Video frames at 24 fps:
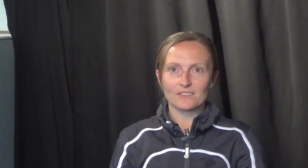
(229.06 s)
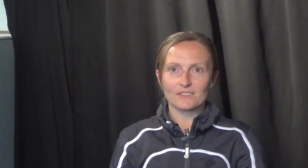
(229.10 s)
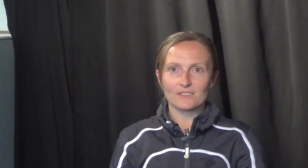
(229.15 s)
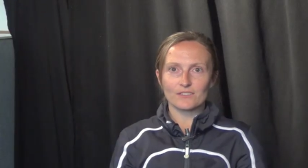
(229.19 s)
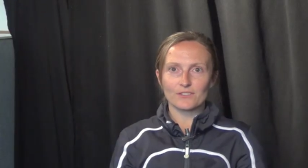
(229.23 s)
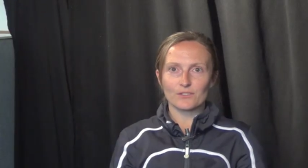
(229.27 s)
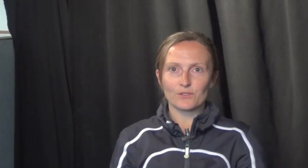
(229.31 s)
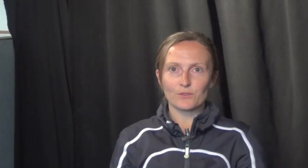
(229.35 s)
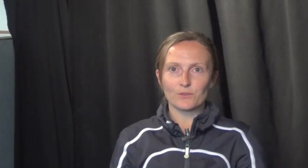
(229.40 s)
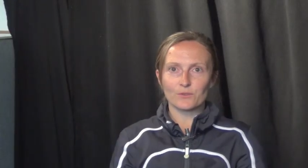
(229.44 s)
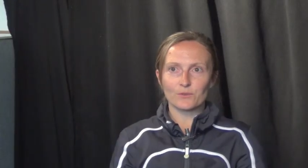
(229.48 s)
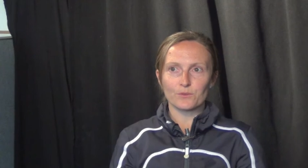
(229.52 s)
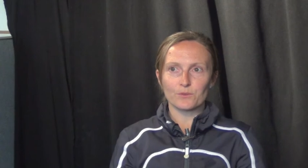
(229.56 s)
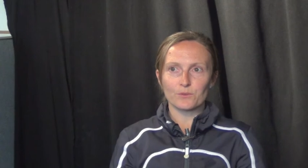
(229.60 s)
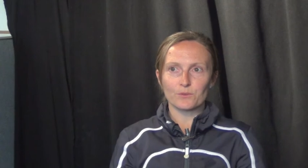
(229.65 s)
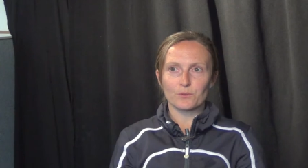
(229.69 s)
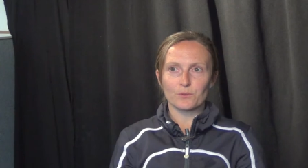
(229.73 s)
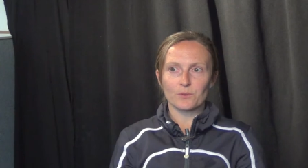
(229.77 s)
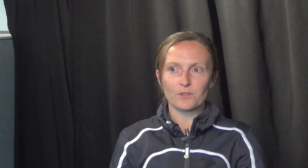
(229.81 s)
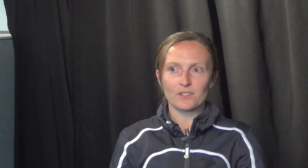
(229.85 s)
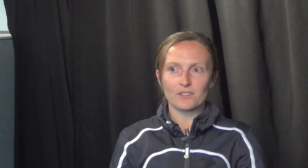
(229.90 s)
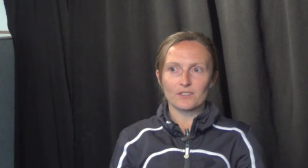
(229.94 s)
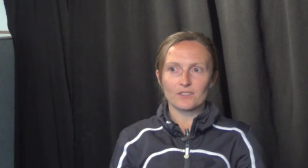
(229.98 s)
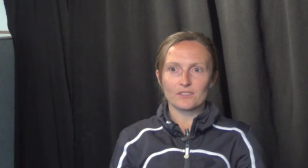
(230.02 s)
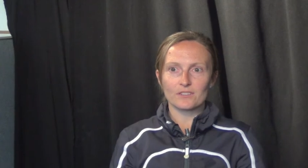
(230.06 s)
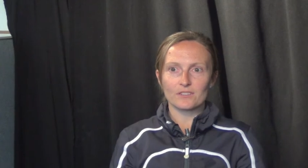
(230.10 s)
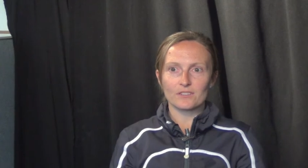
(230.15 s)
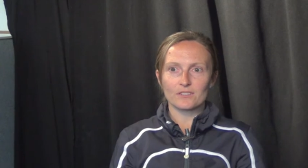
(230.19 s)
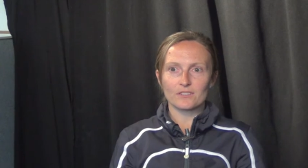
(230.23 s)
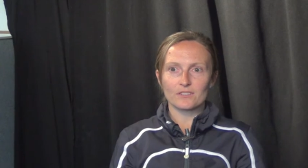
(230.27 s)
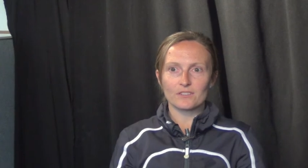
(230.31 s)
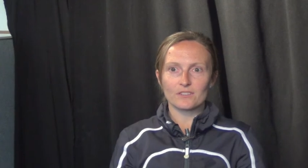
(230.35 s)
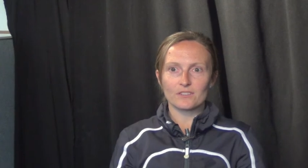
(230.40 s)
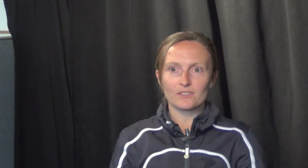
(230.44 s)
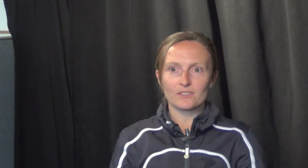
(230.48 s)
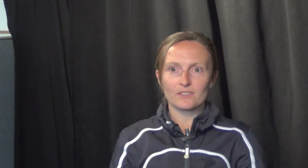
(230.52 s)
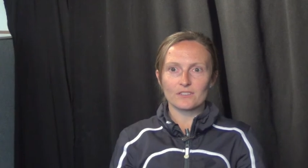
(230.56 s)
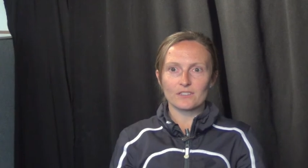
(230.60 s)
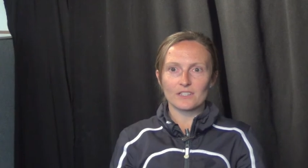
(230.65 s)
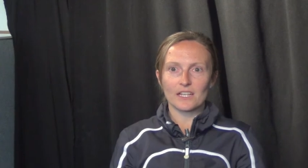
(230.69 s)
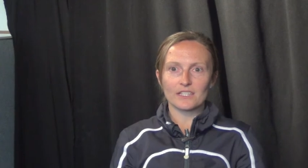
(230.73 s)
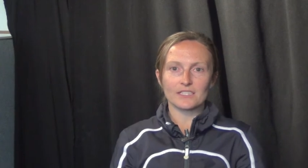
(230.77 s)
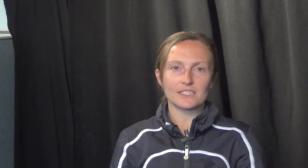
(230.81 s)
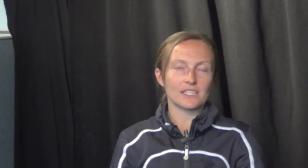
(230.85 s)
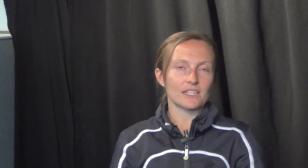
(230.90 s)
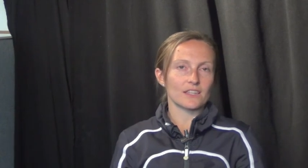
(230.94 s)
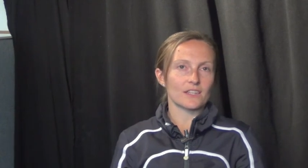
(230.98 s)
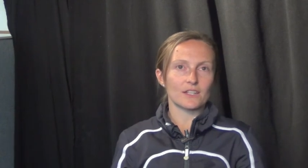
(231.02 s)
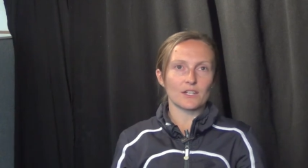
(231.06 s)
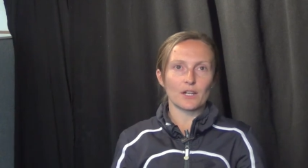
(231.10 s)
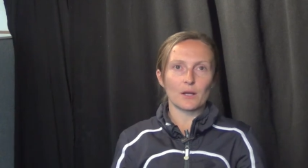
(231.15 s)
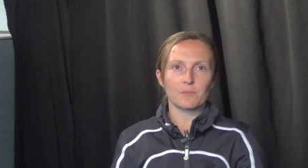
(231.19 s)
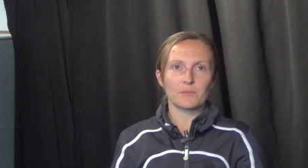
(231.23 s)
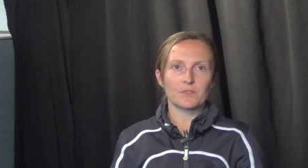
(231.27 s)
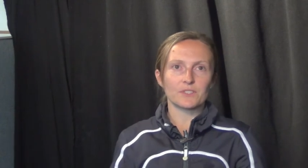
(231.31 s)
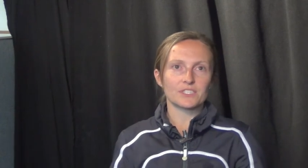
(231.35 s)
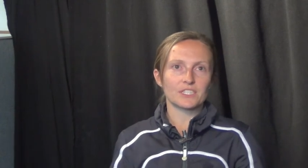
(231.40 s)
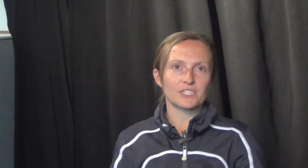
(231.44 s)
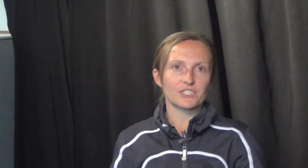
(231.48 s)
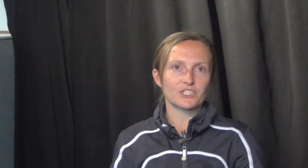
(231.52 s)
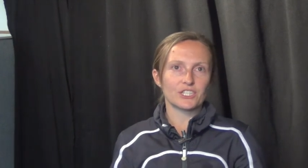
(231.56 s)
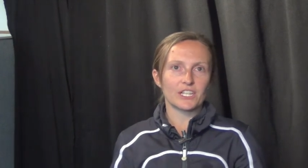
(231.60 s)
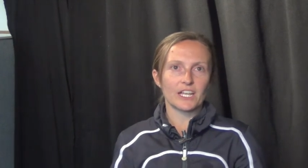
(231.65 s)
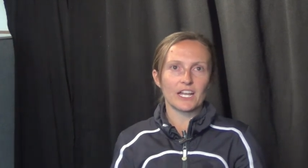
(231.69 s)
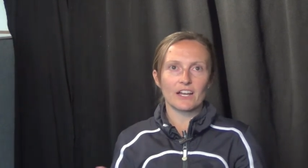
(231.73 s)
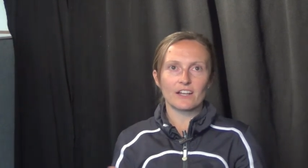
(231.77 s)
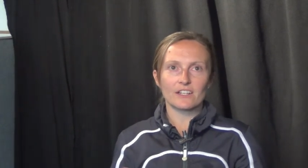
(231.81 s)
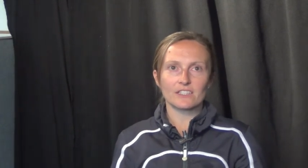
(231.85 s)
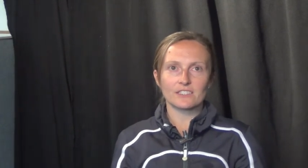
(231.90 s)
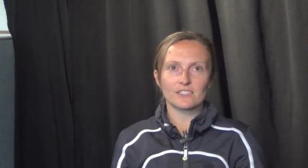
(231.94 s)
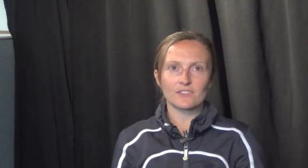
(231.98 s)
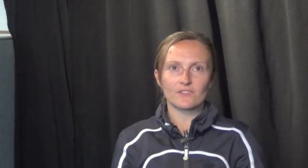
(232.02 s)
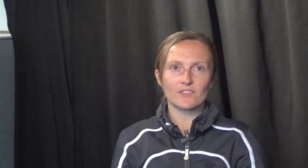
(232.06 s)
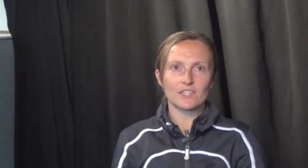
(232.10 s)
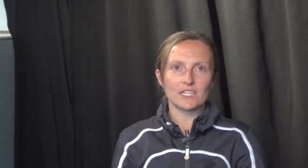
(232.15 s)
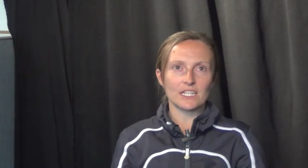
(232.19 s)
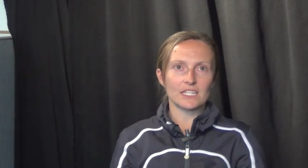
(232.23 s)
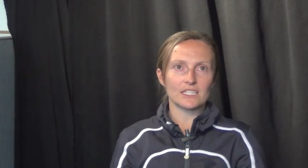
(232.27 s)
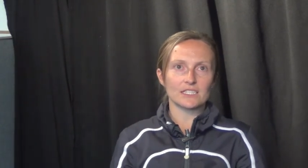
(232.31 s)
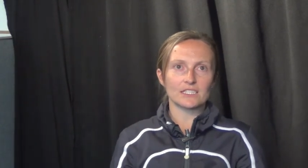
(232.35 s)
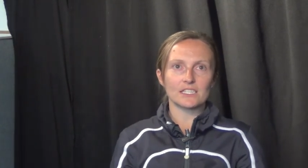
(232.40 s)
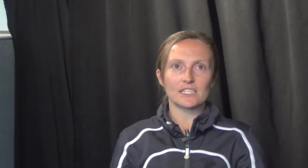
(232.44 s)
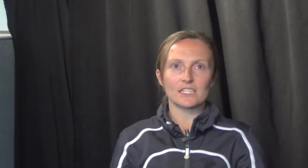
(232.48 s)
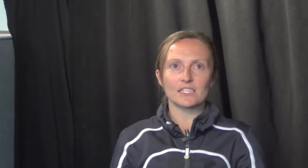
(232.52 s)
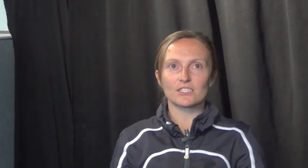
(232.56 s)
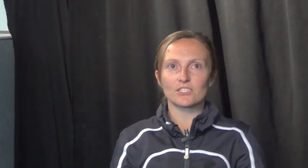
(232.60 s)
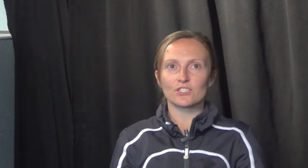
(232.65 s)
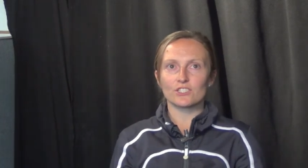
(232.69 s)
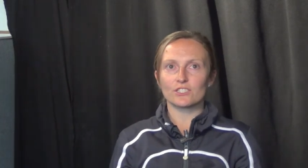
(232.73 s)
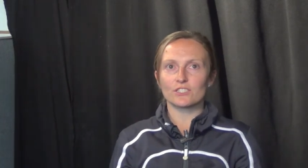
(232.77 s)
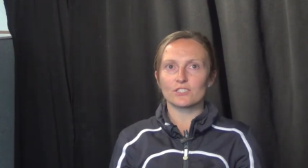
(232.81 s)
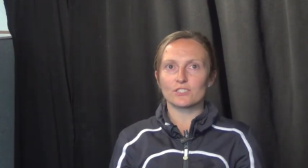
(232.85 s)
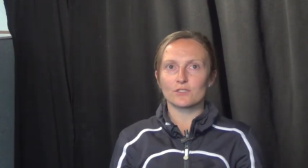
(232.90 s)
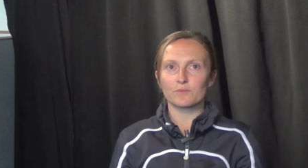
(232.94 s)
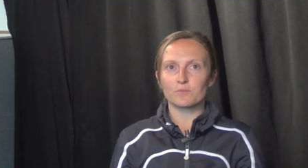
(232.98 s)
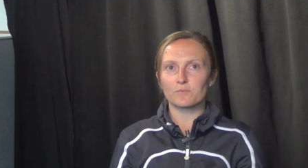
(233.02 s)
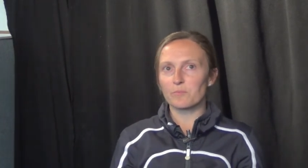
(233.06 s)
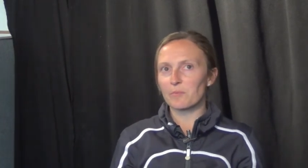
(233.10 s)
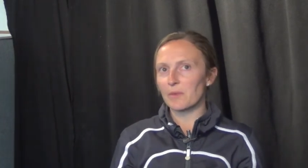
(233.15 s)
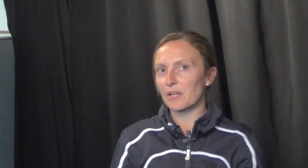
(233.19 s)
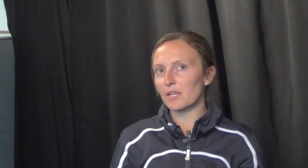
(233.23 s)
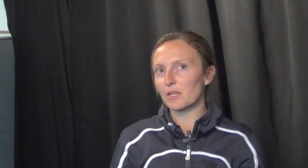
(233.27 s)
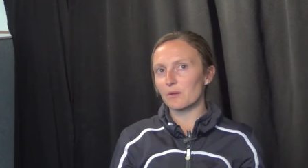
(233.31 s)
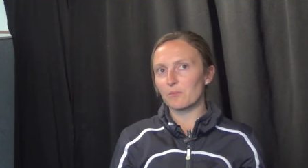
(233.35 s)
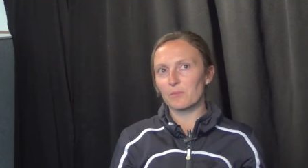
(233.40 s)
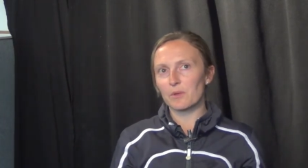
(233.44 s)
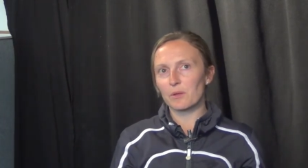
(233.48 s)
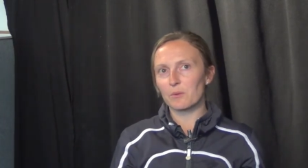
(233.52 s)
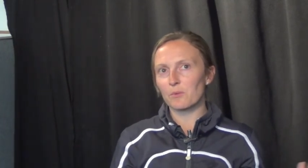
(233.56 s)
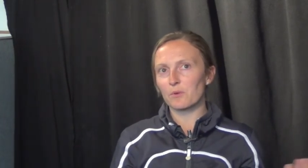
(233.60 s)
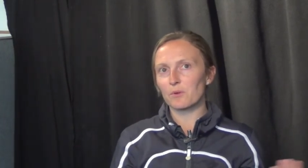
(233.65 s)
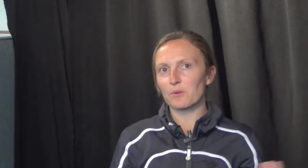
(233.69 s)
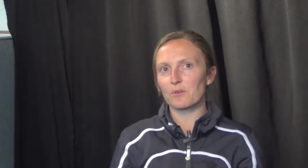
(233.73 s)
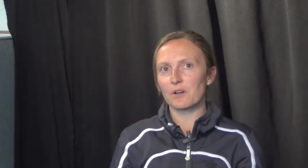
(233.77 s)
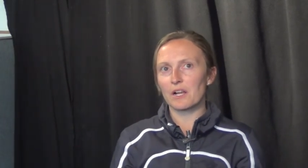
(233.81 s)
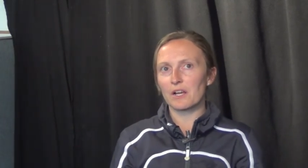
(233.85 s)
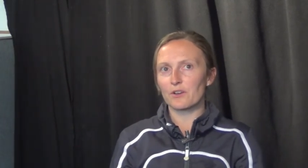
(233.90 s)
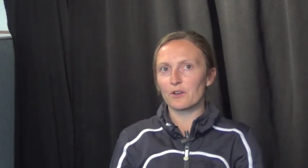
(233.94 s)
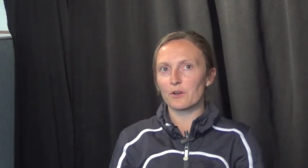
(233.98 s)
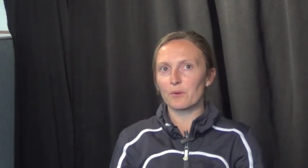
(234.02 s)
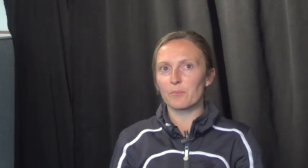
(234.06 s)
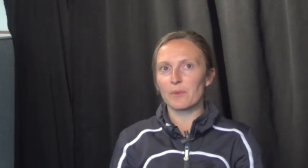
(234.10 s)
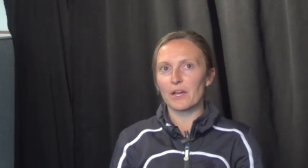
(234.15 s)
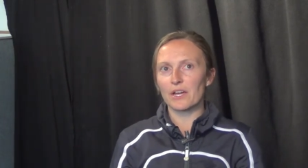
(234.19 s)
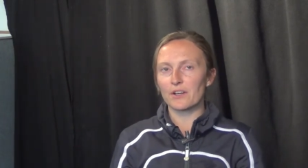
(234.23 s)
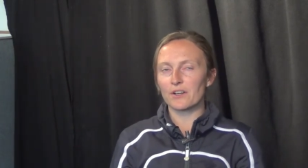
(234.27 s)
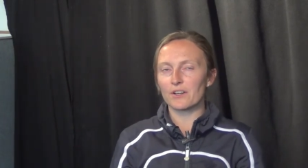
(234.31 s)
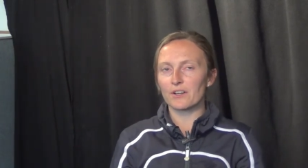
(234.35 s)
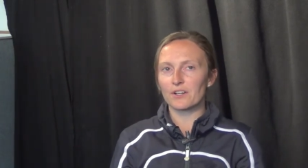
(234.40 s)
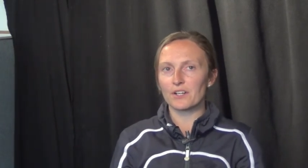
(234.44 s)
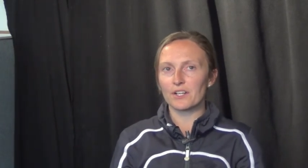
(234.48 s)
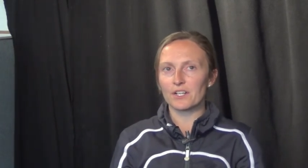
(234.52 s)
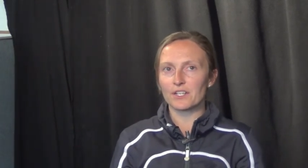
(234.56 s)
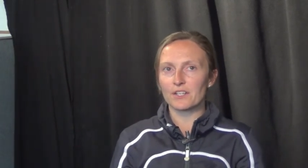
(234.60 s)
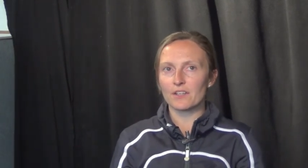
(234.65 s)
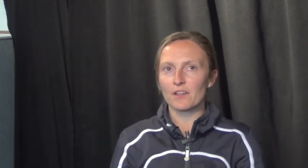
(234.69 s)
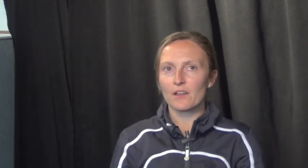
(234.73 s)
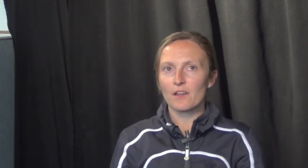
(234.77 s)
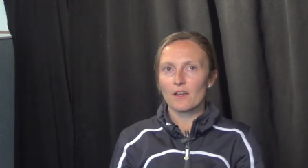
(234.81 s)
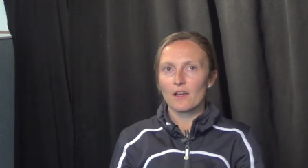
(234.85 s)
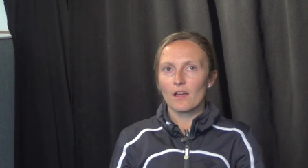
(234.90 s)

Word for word: to see the numbers that she has in the assists, she's making people around her better and